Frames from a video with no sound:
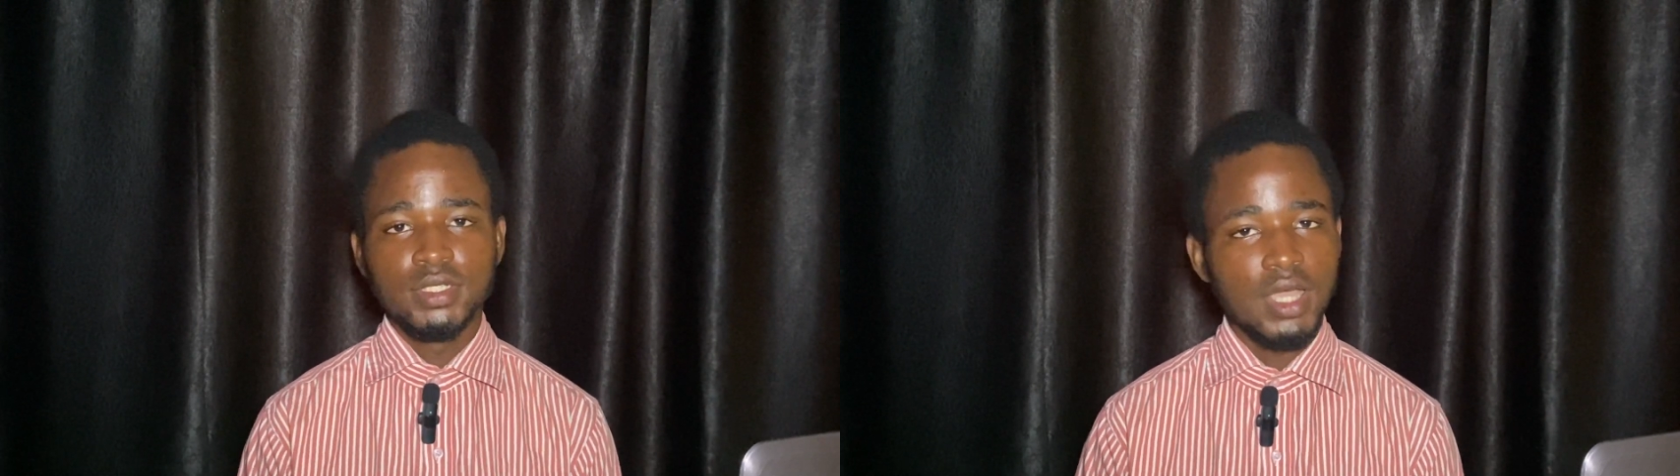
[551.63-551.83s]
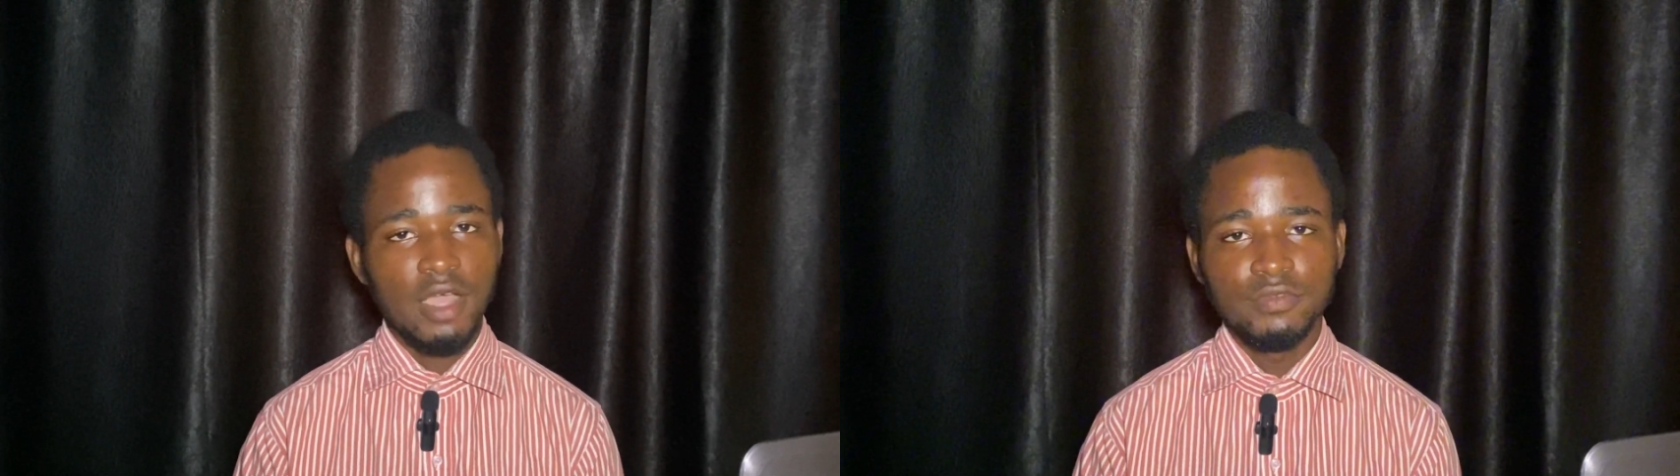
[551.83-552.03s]
they
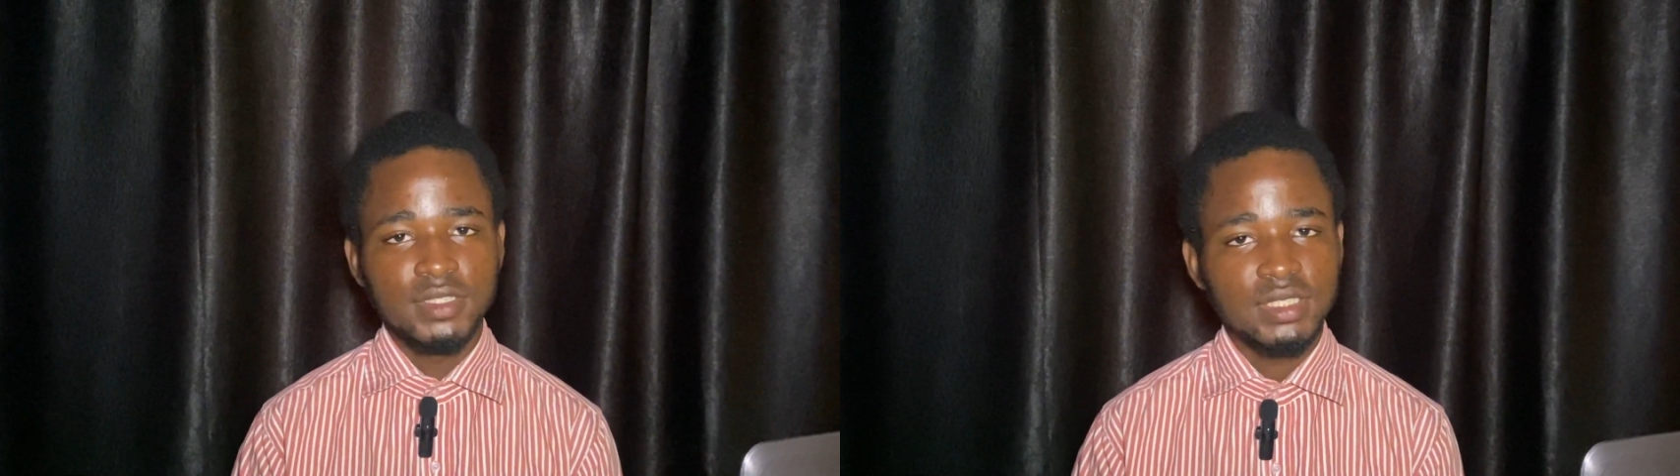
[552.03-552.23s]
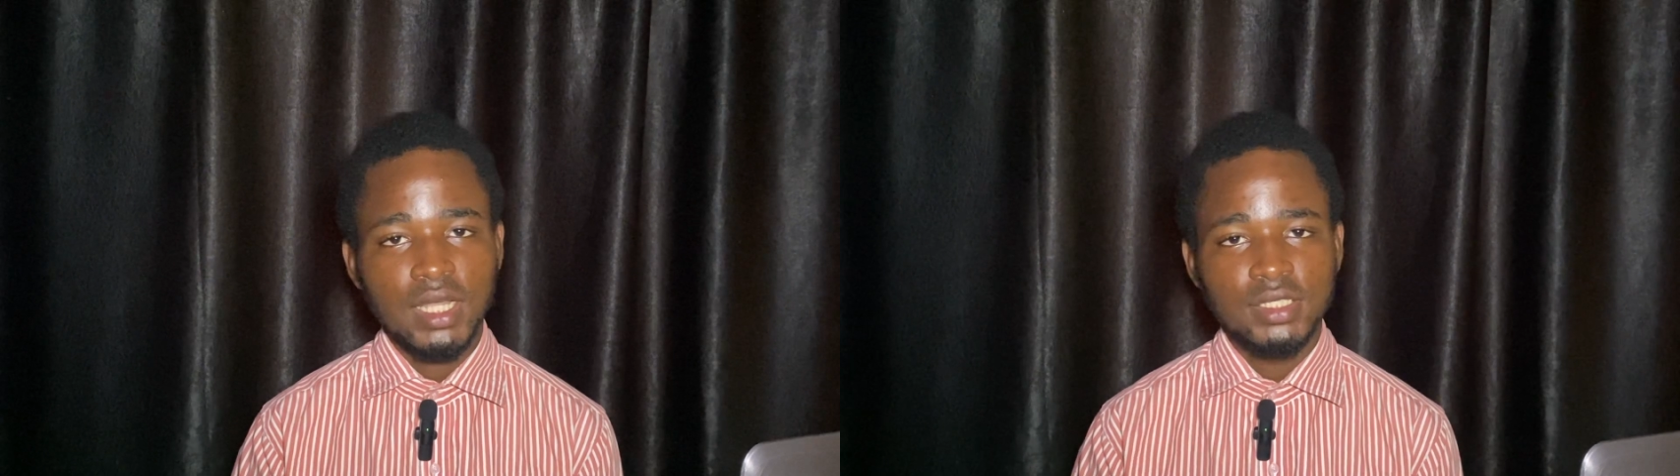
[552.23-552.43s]
have a
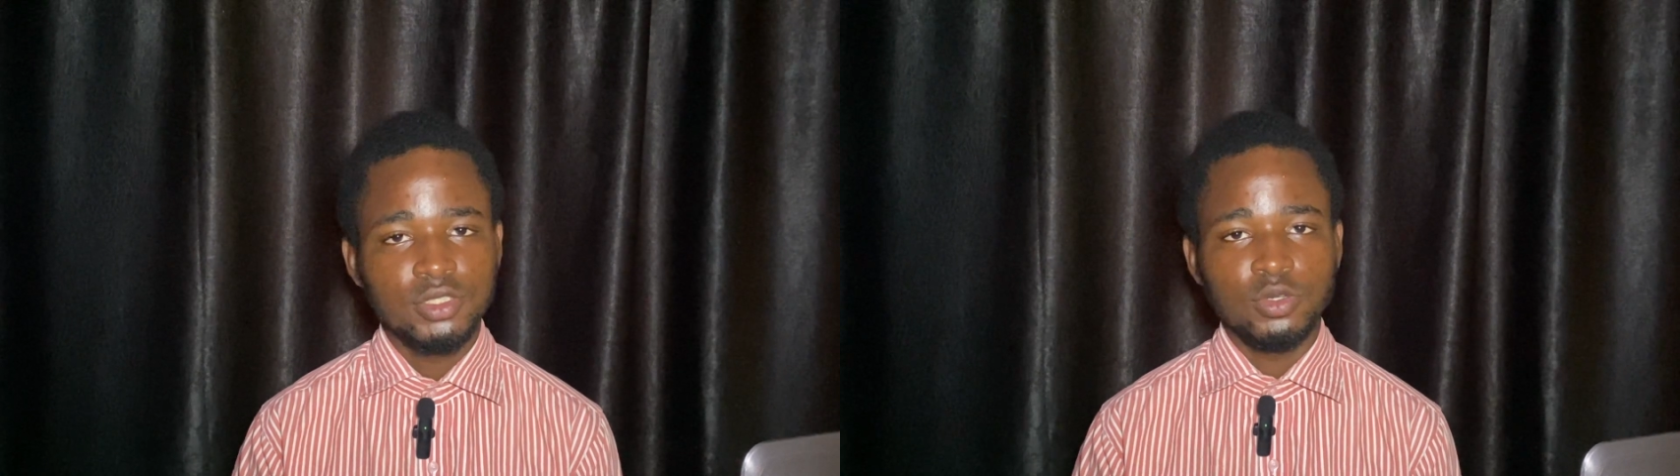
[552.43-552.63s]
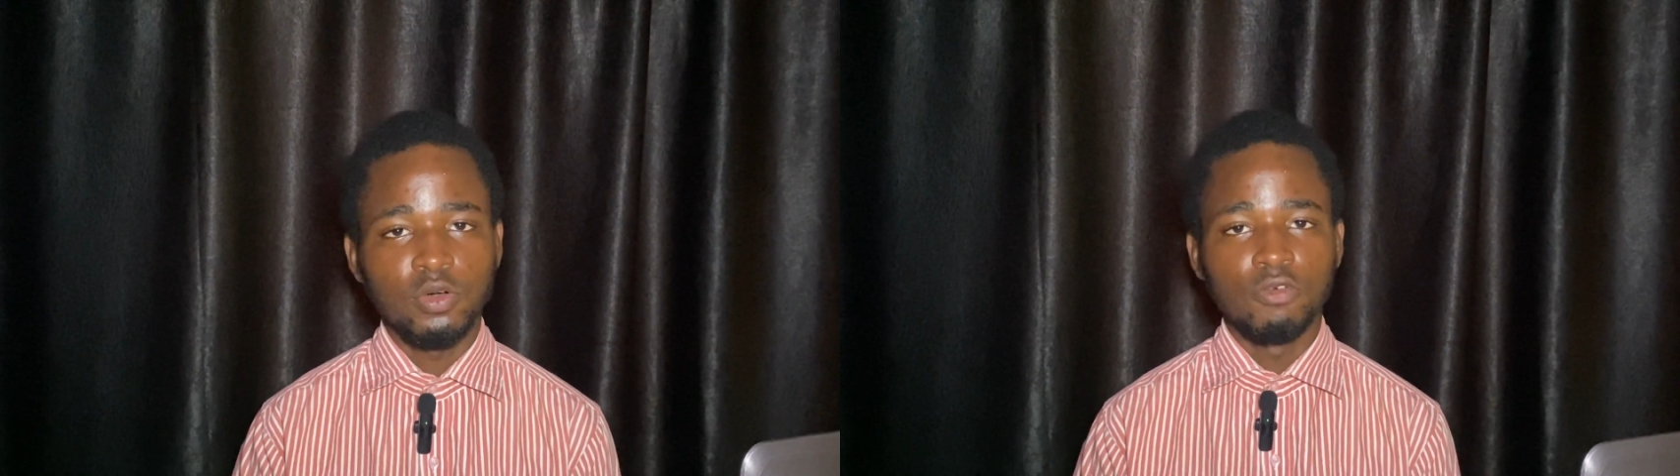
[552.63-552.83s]
SAT
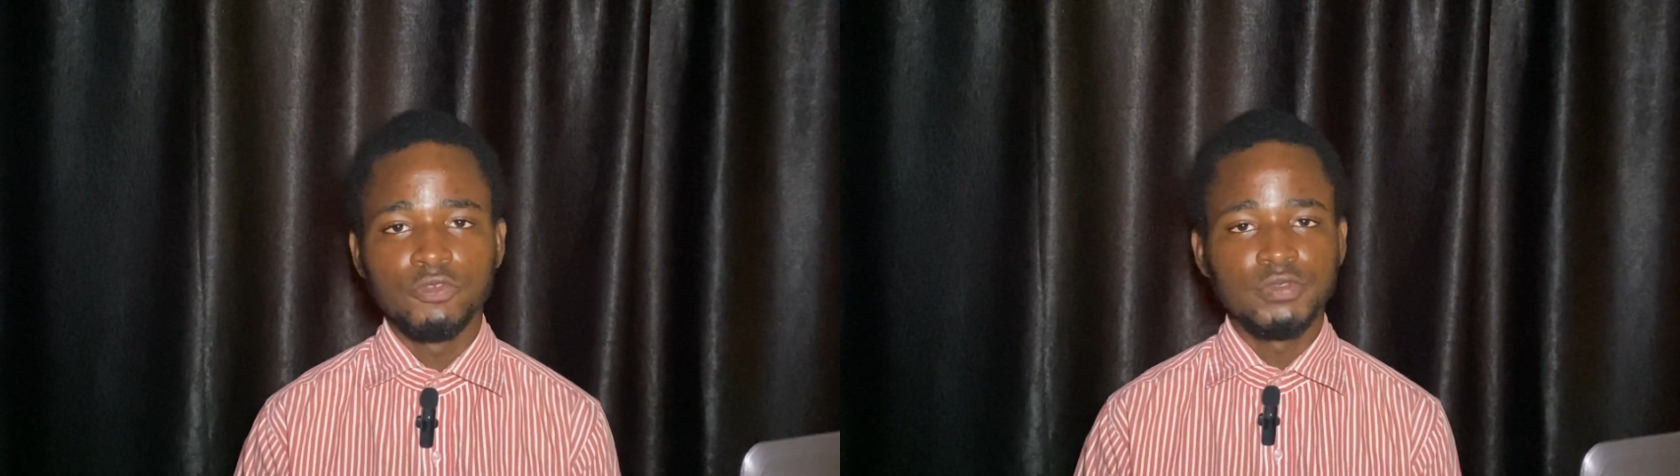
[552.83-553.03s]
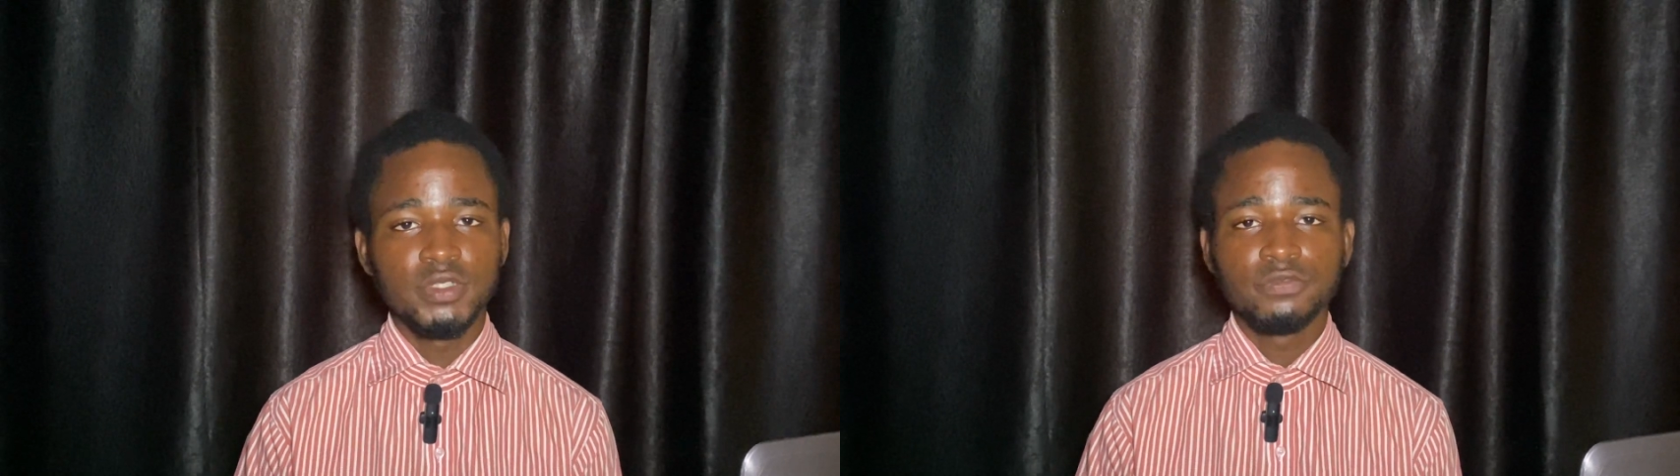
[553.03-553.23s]
score of
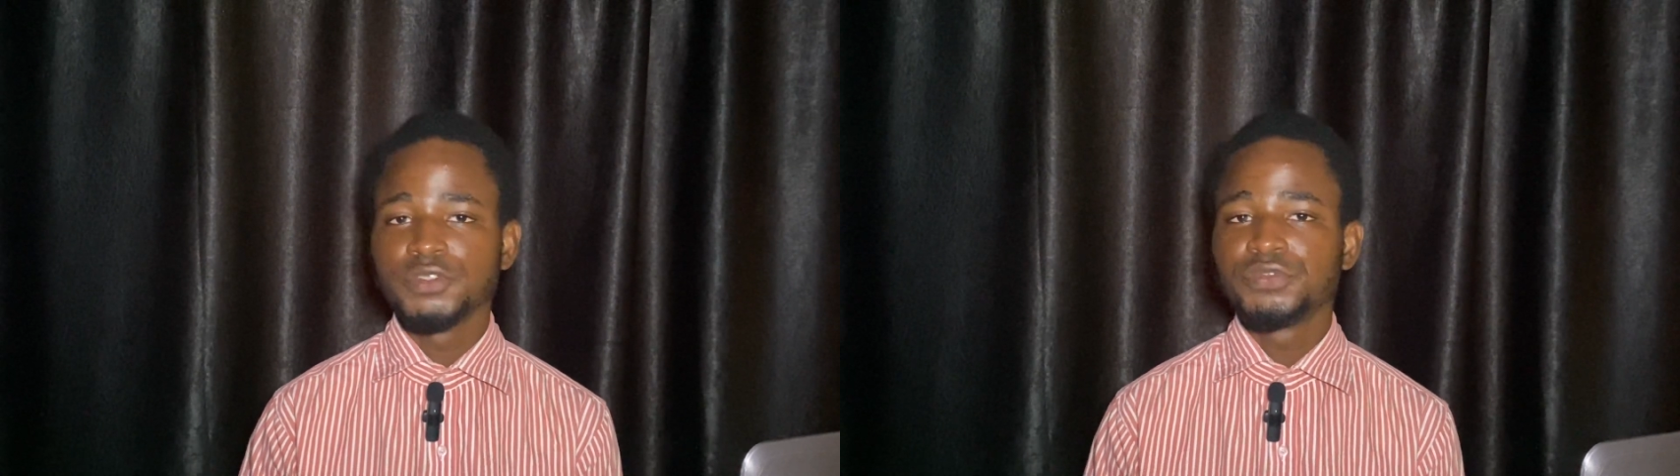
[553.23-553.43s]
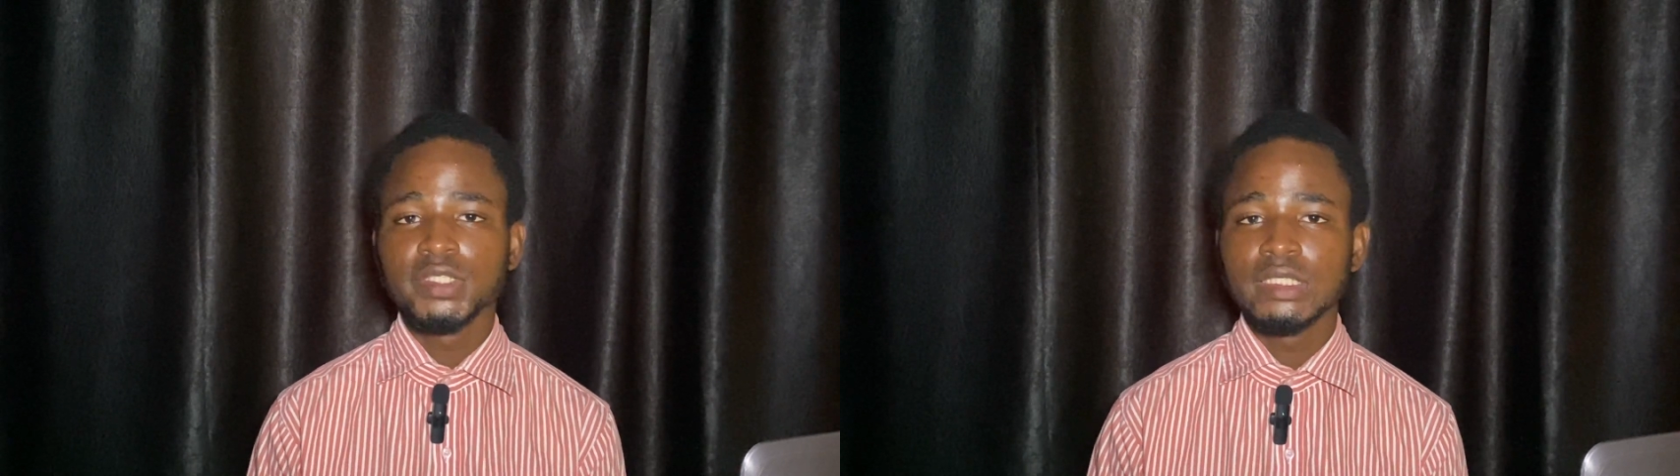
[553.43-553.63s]

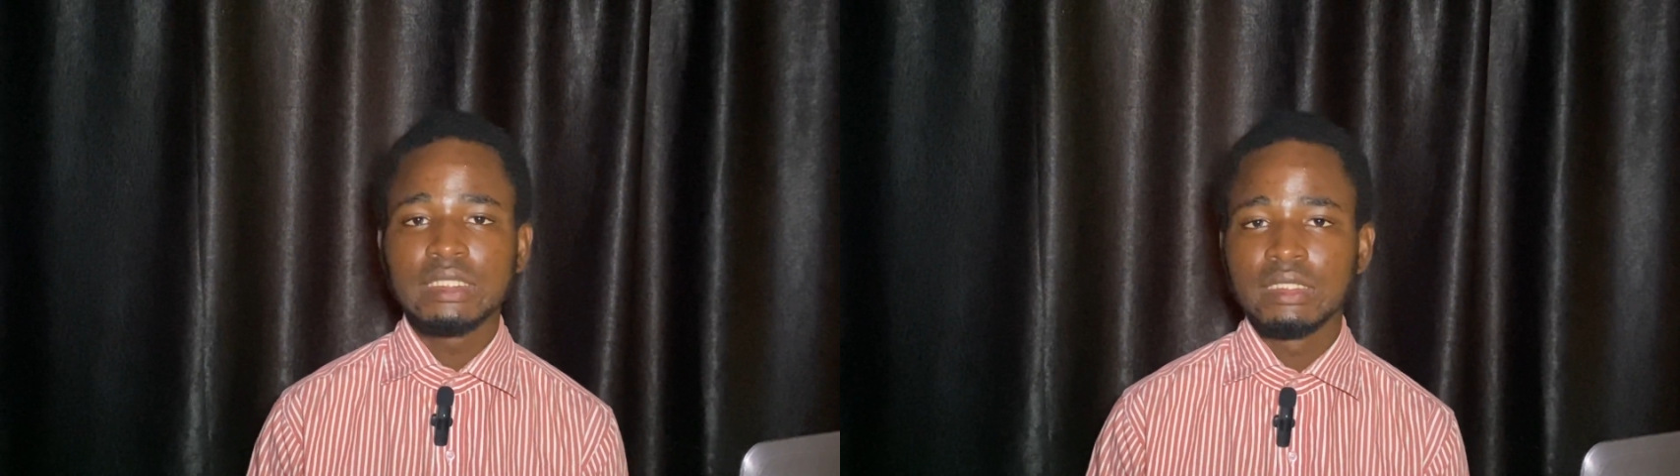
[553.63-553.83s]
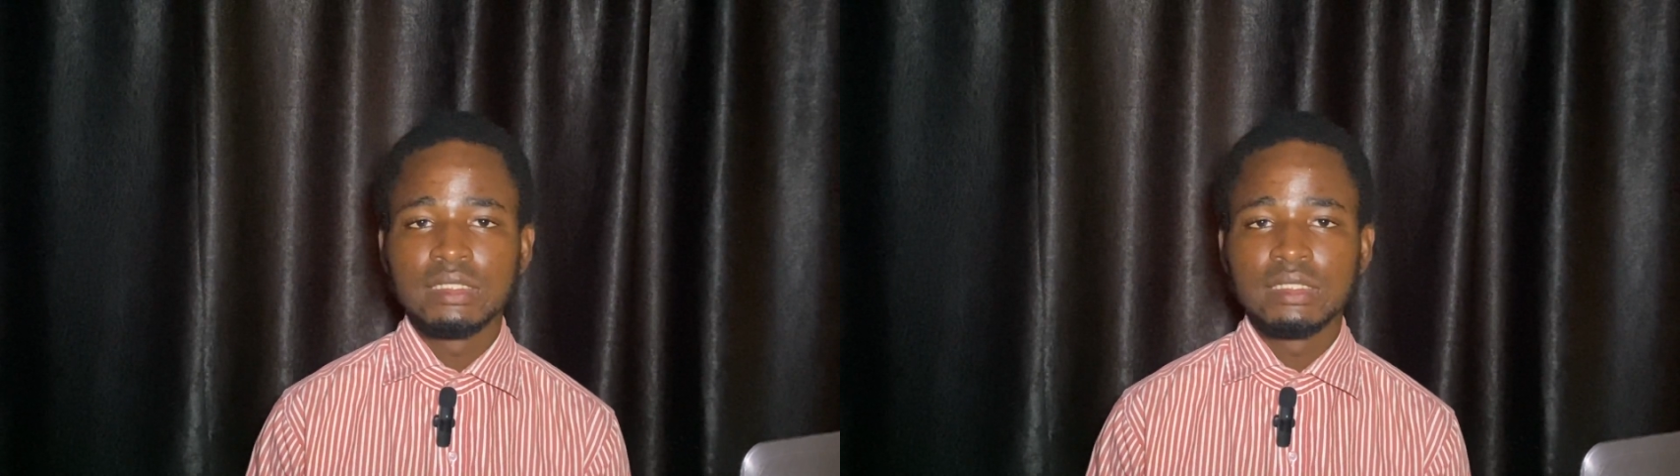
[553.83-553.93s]
1550.